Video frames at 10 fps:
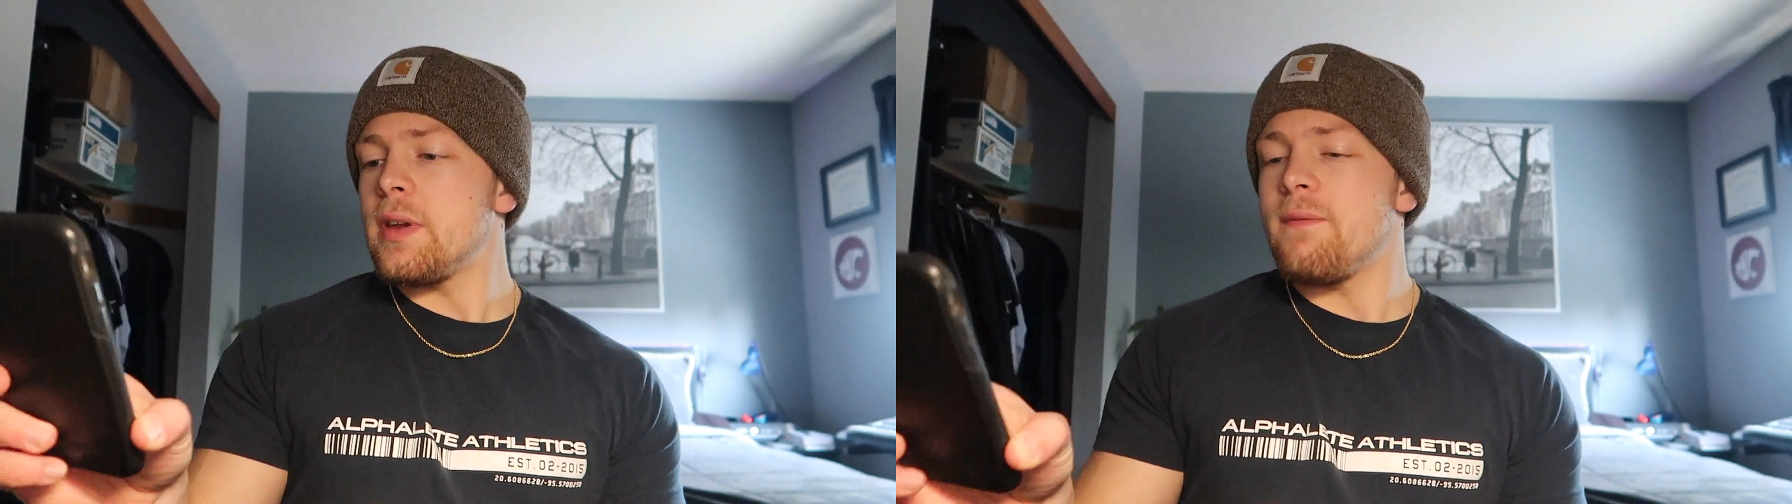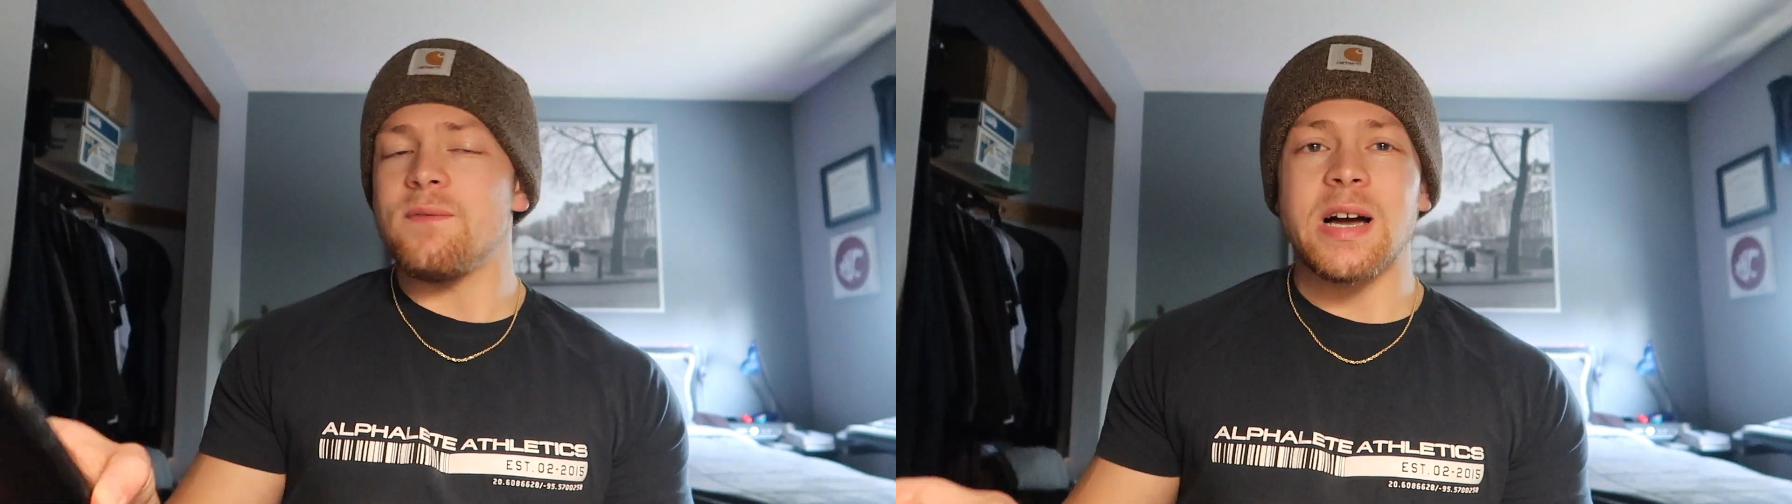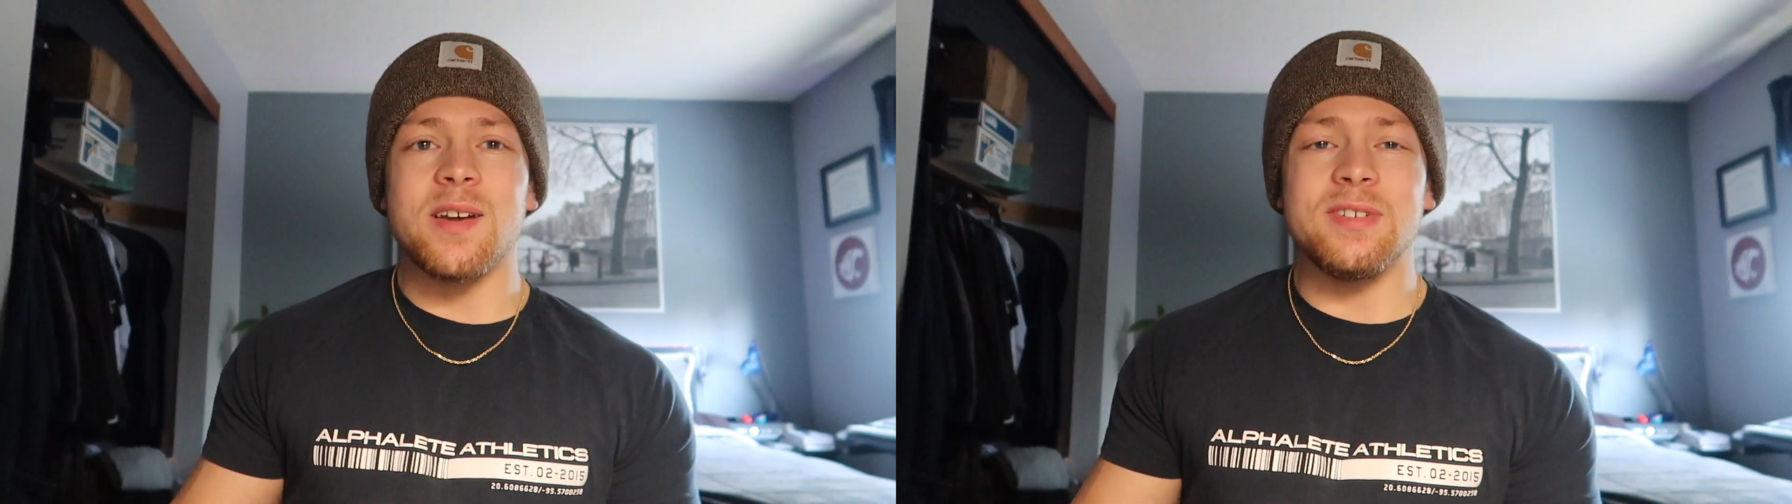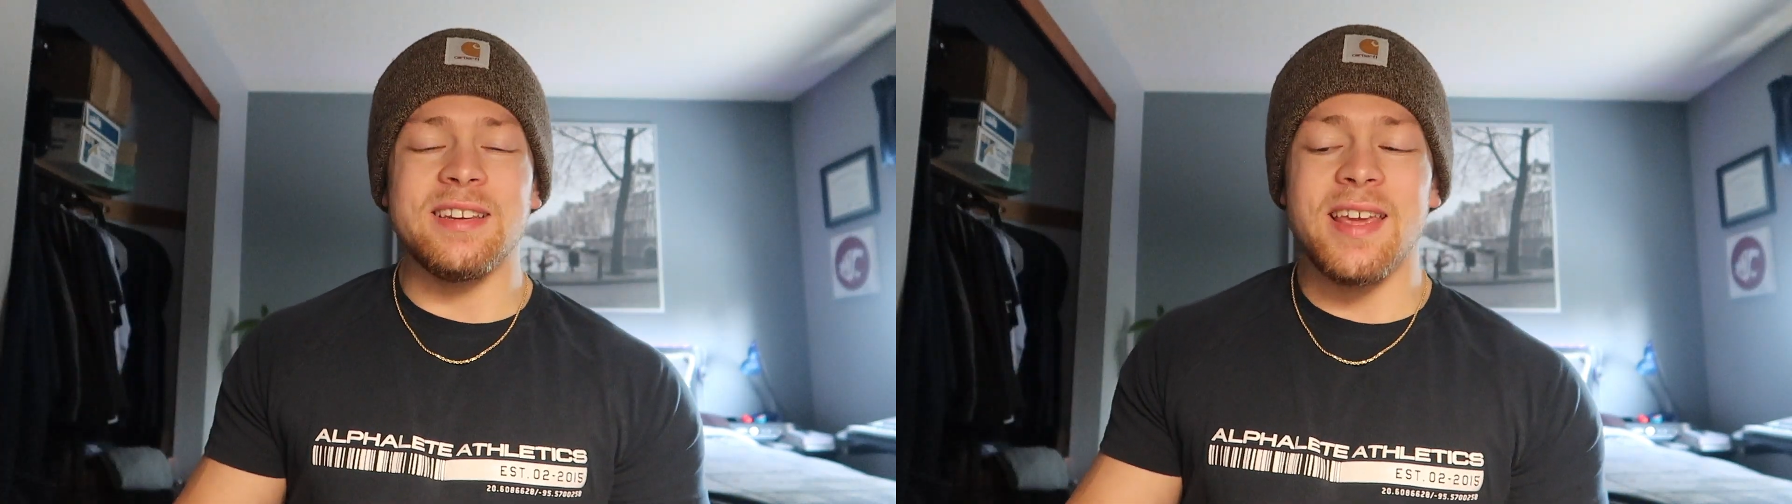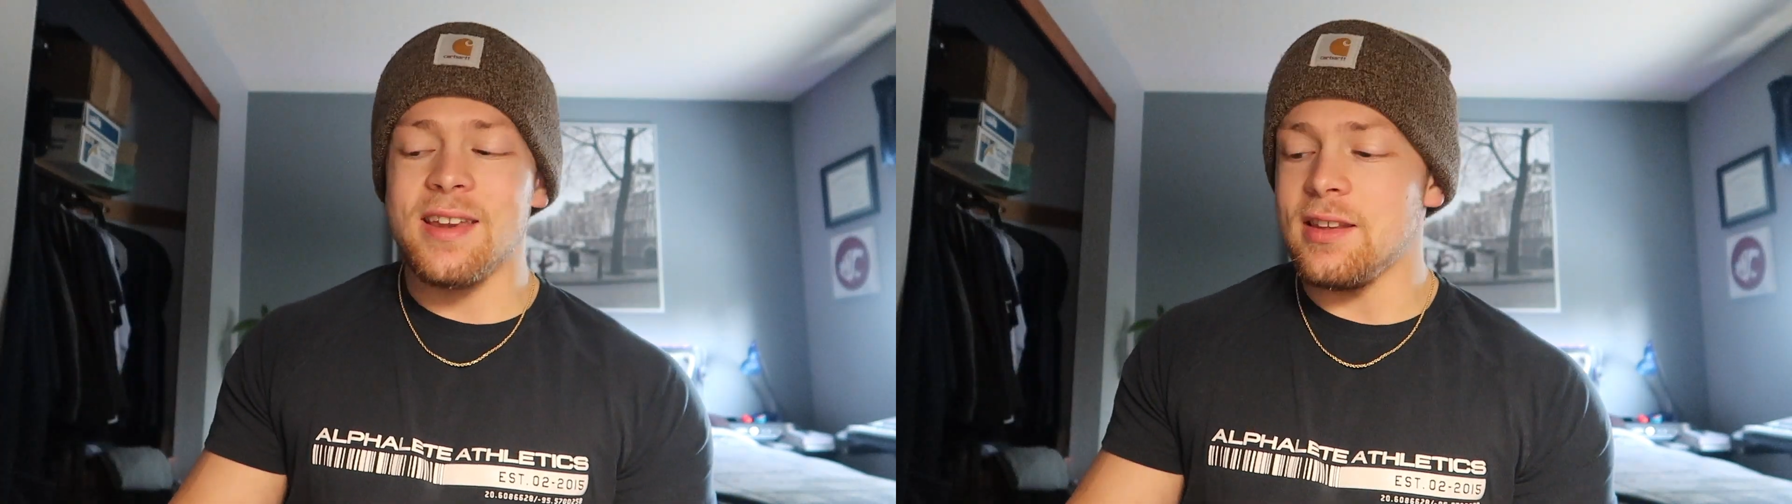in 5 to
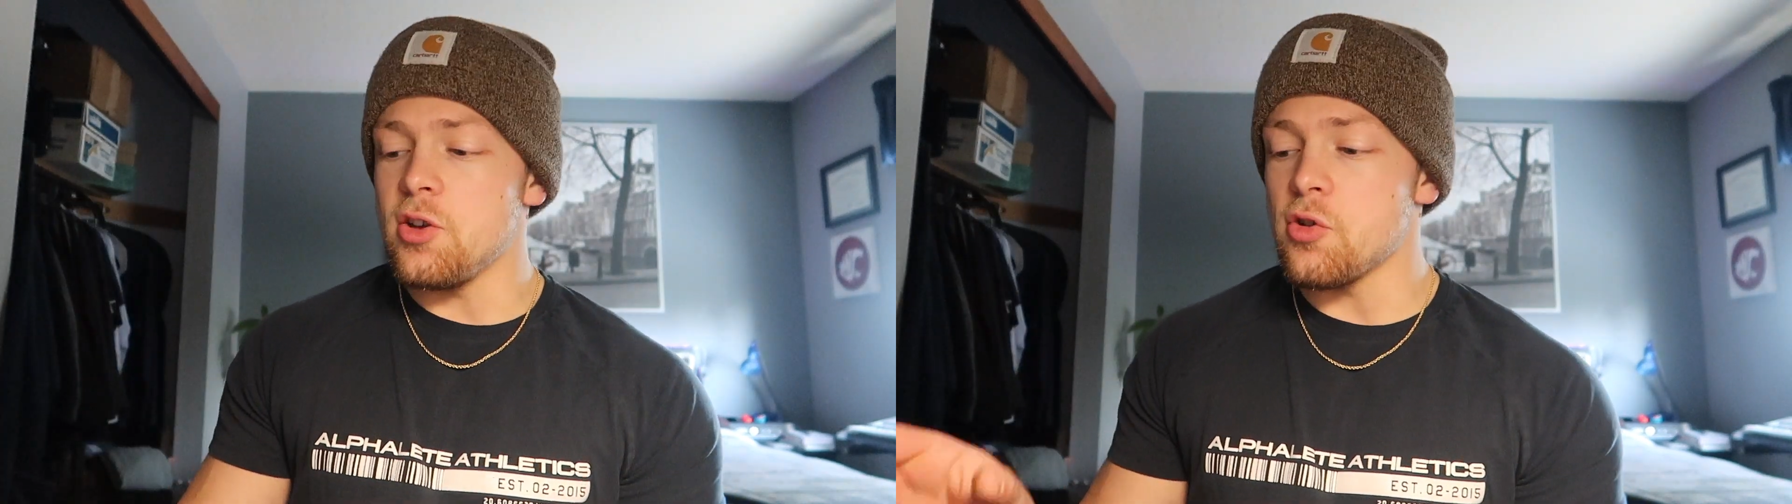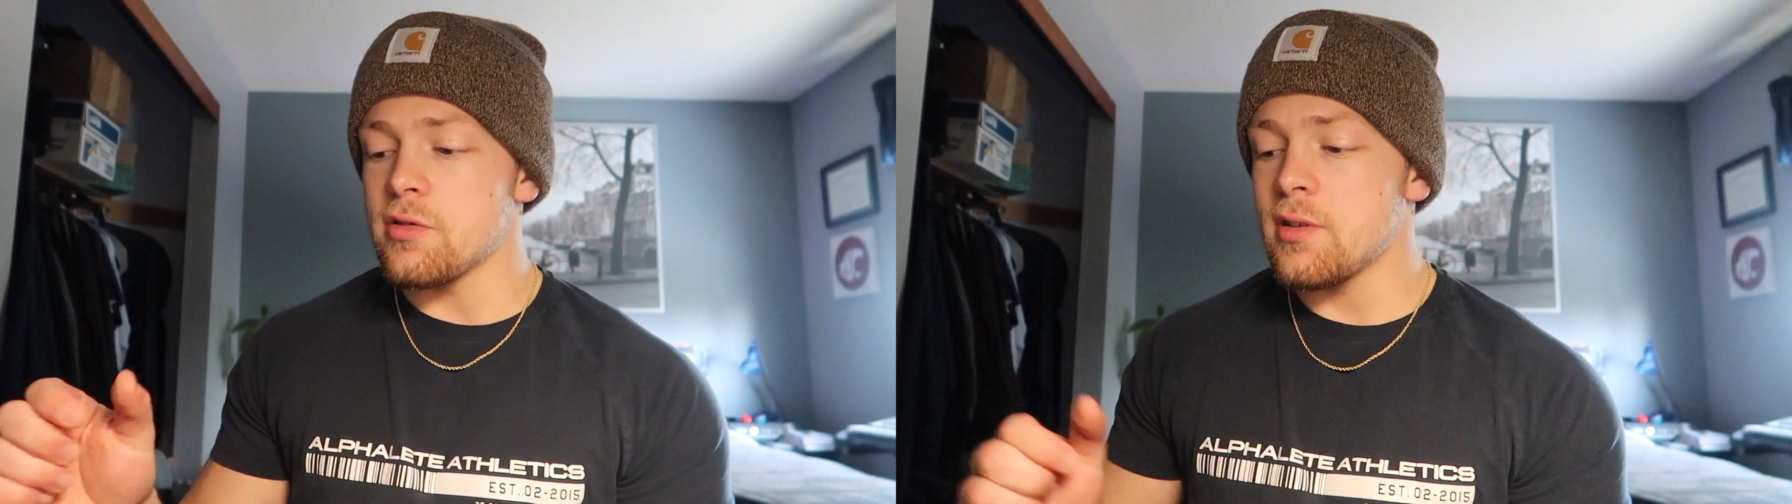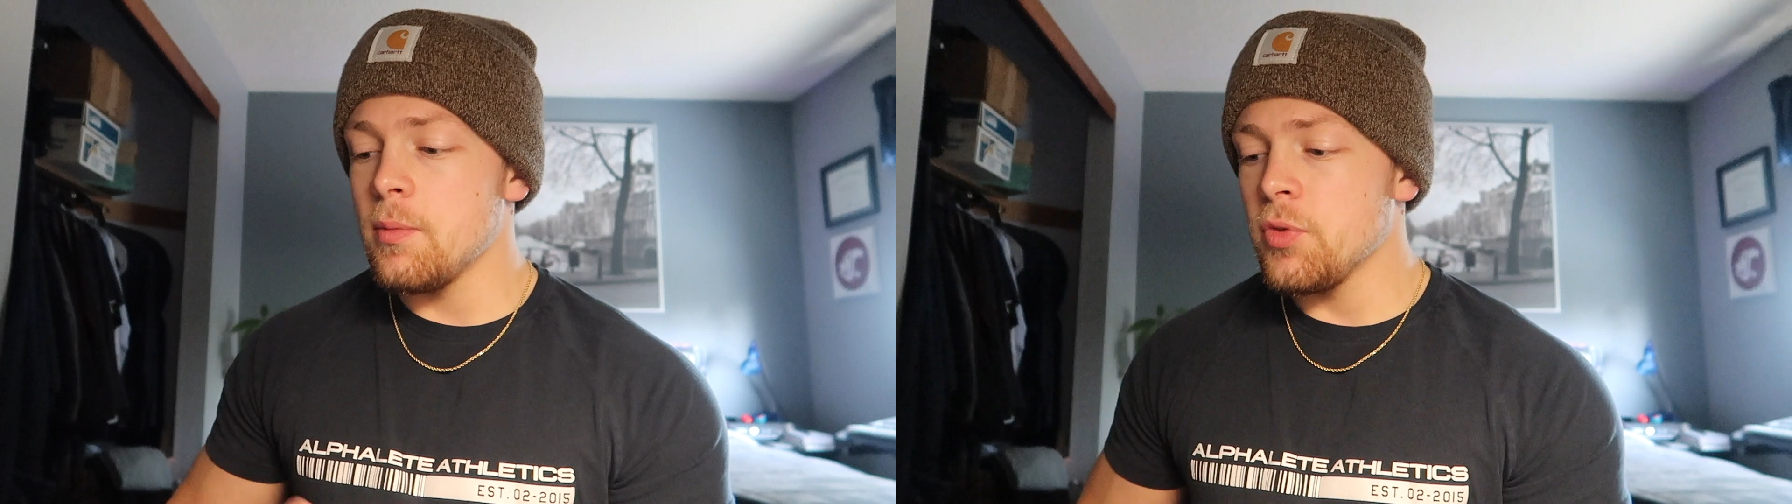10 years?